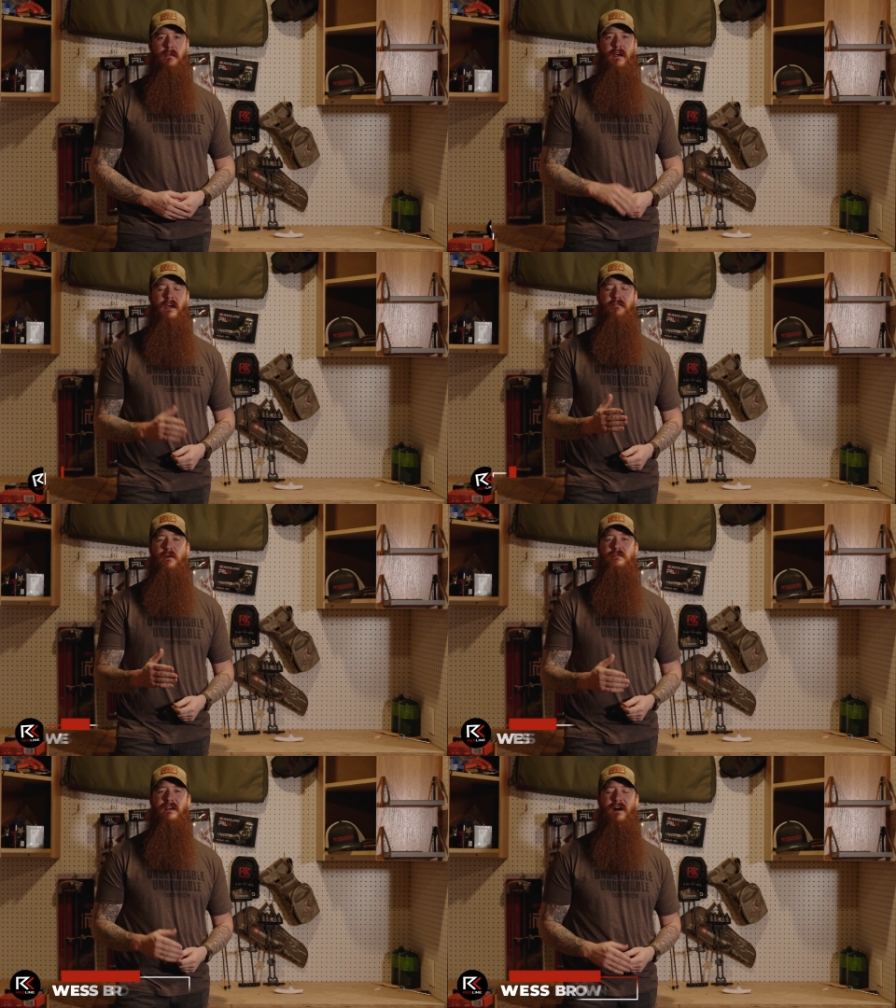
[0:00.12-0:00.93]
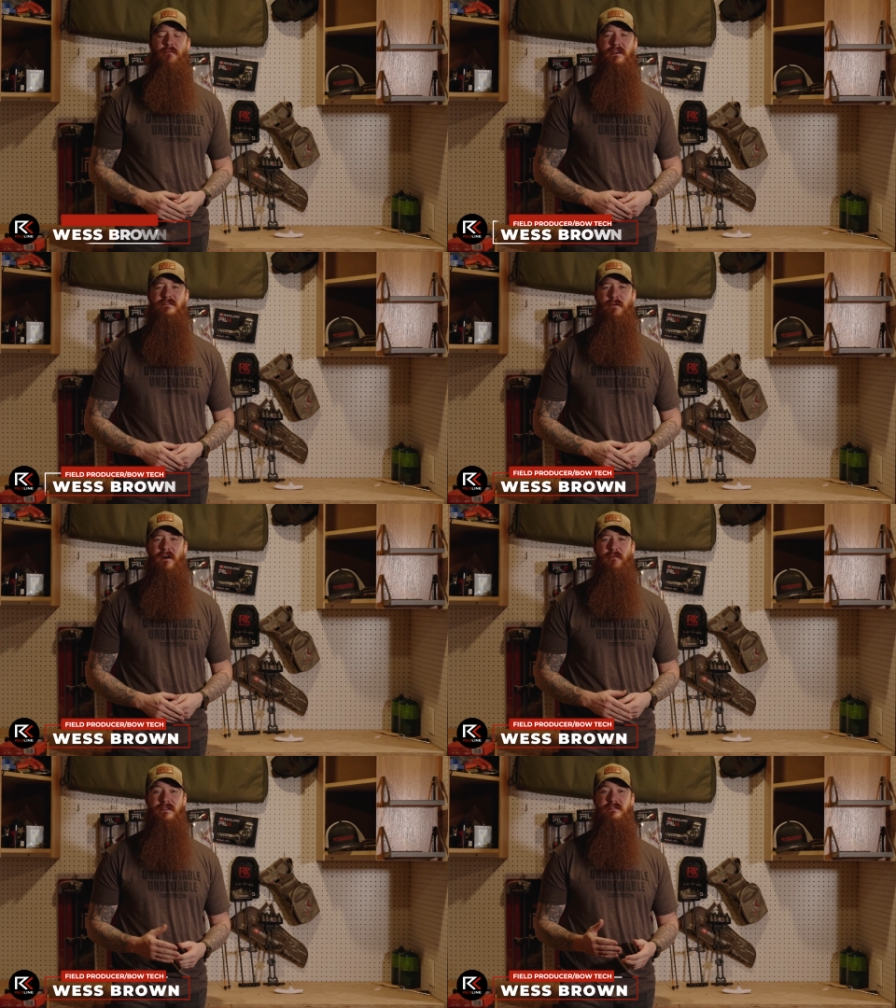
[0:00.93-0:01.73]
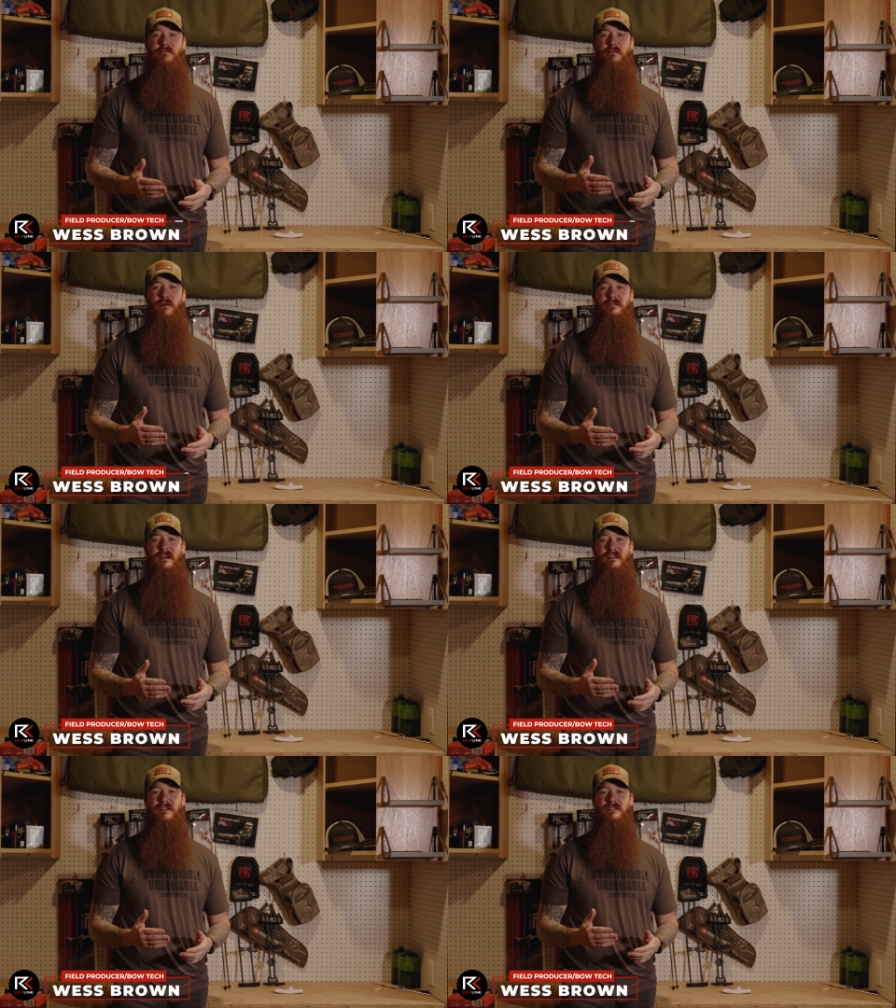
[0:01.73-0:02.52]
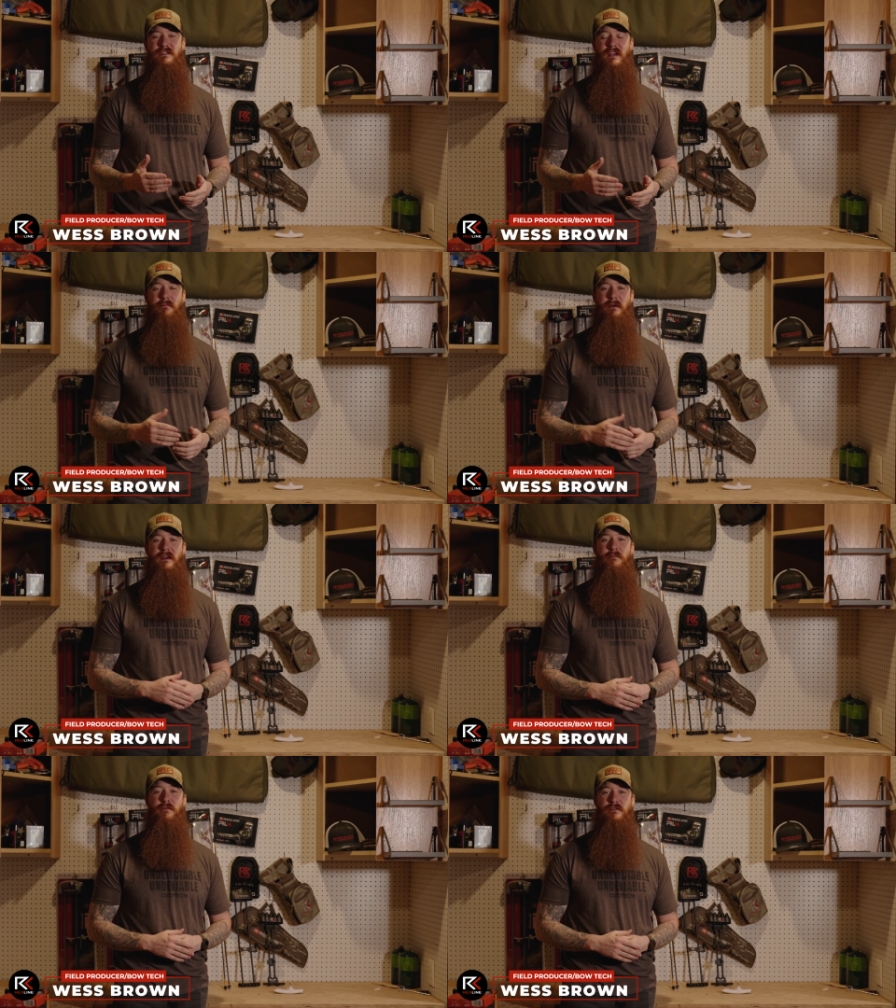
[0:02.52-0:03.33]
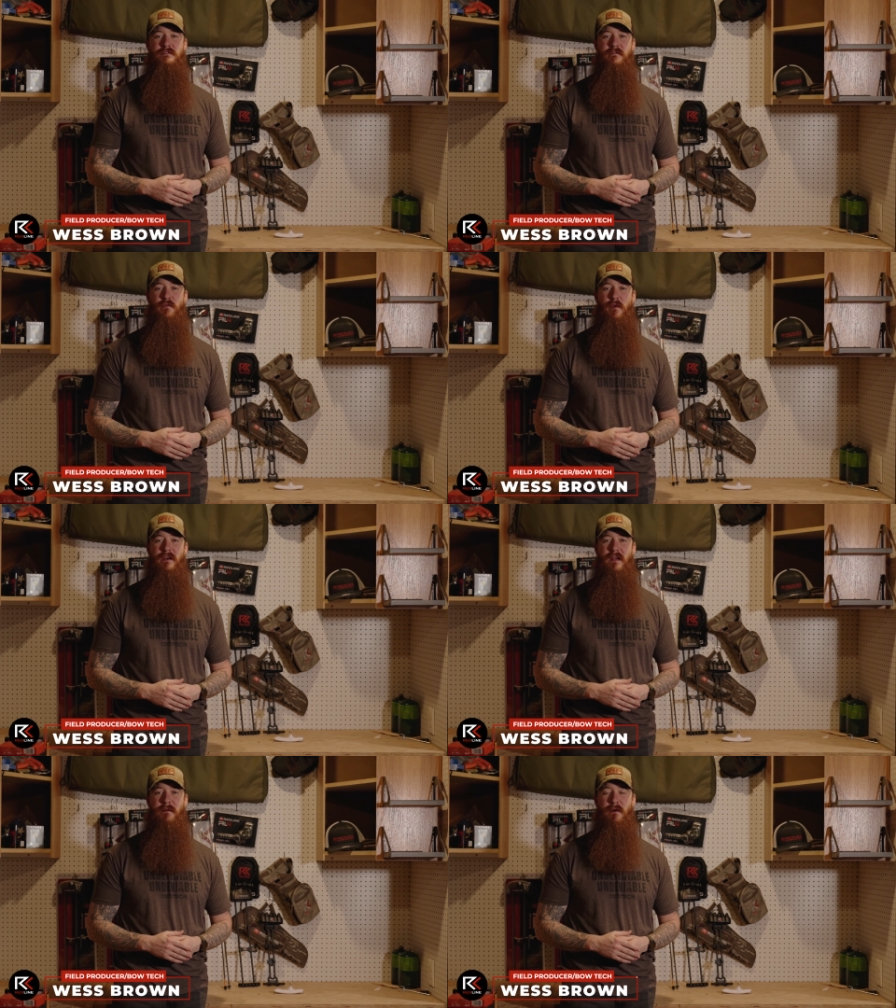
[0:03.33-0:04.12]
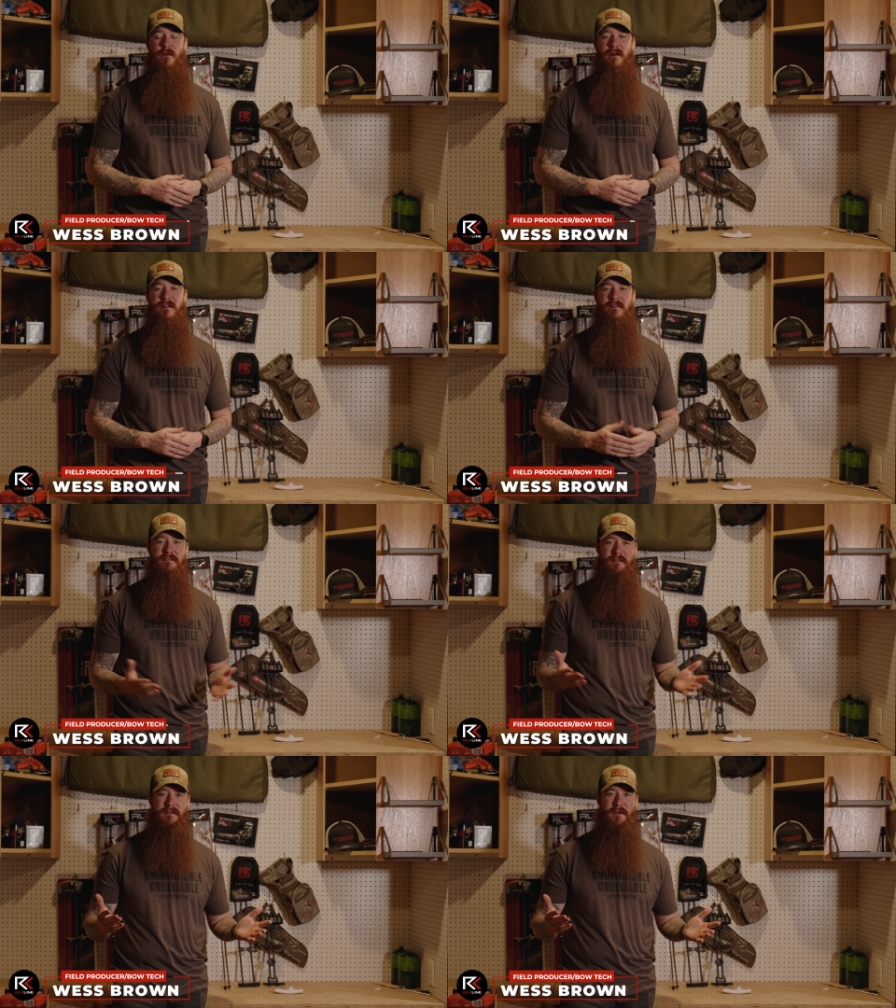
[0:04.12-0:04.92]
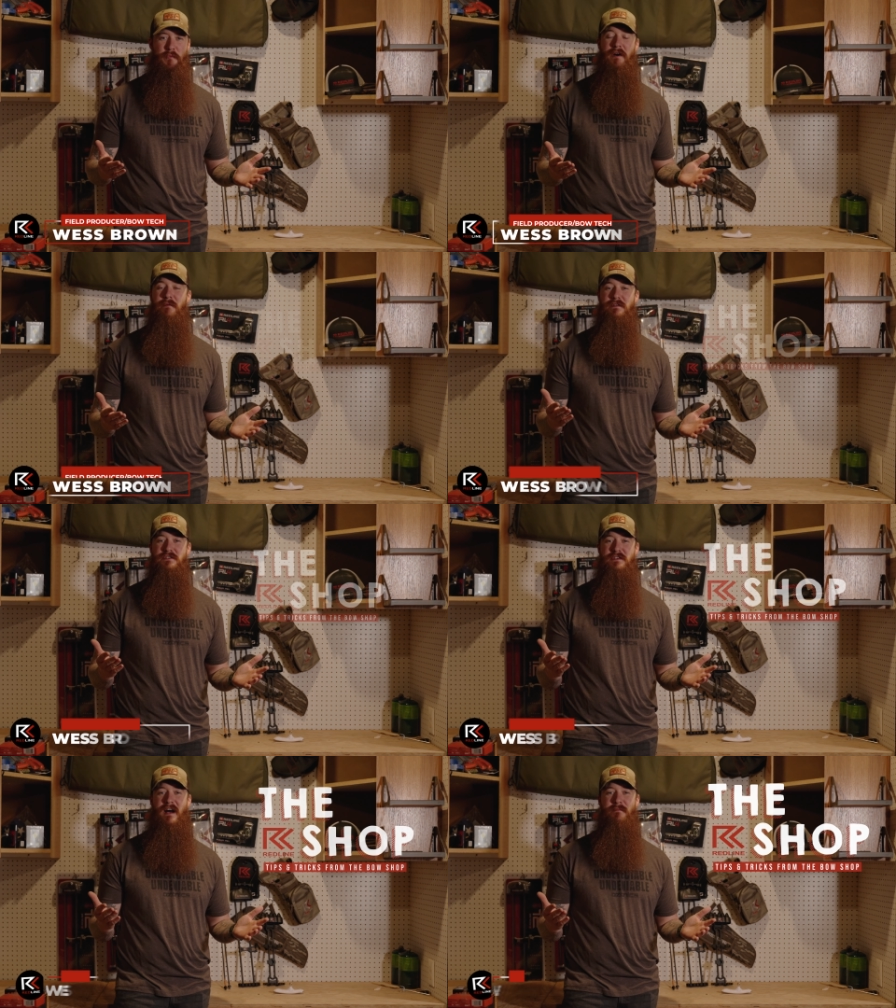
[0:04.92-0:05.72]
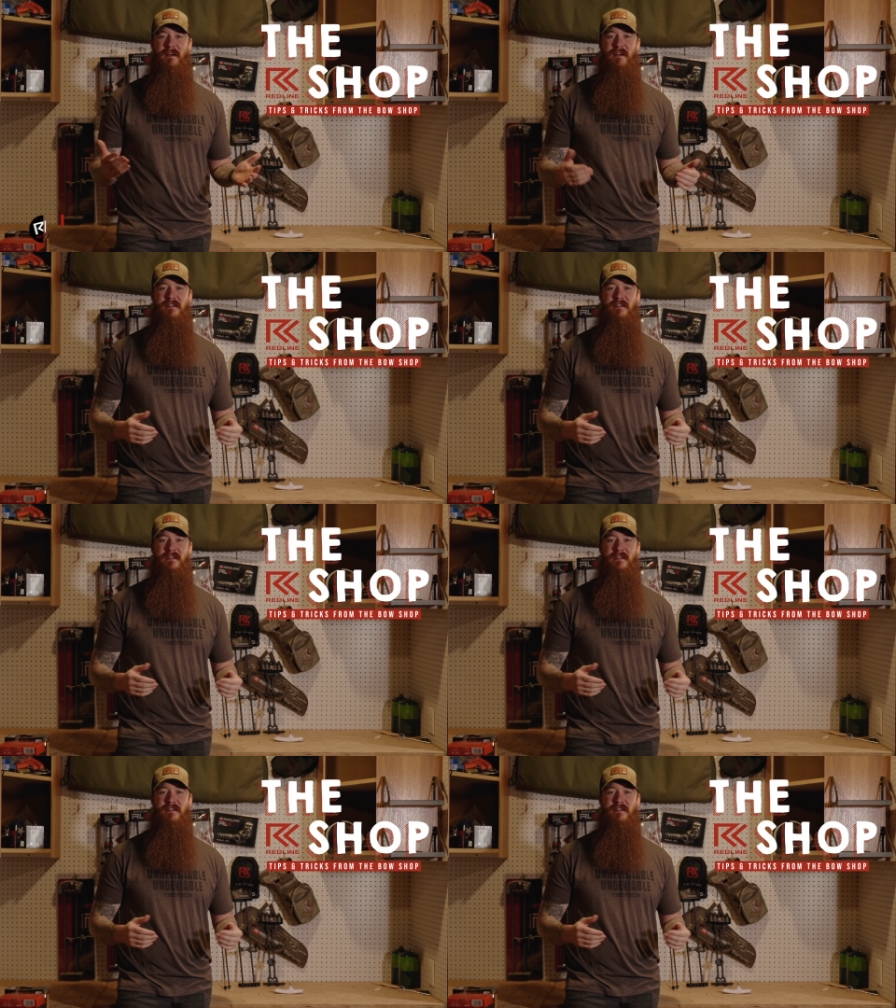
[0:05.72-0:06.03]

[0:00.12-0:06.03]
Hey folks, I'm Wess Brown, resident bow technician and media producer for Redline Bowhunting, and welcome to the shop.